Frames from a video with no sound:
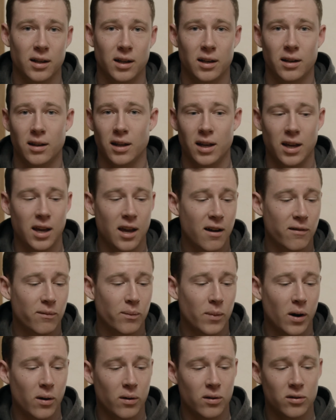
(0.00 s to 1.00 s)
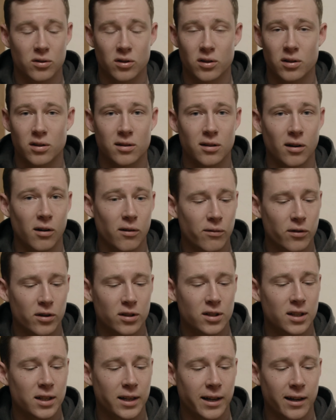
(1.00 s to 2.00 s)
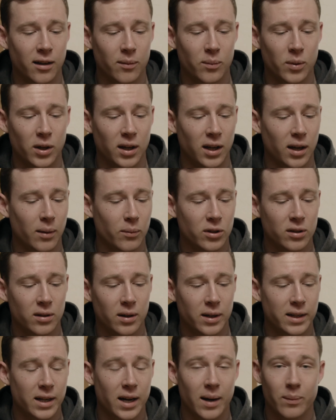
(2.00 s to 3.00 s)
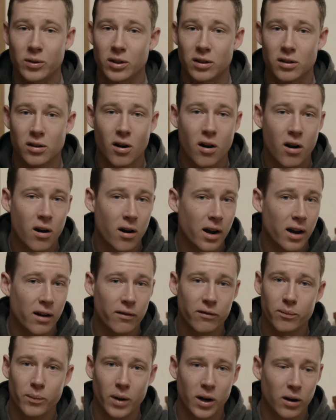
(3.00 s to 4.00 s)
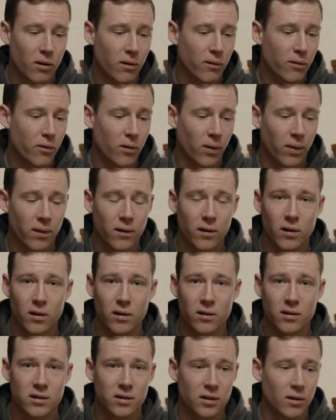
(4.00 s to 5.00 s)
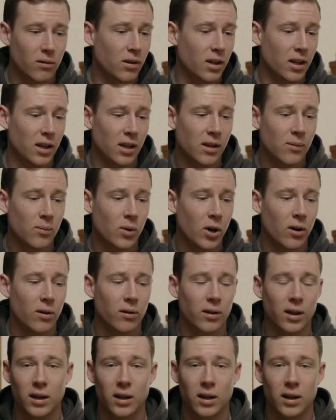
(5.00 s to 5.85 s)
and the EF mount is just so versatile, being able to adapt it to RF, Micro Four Thirds, Sony E mount.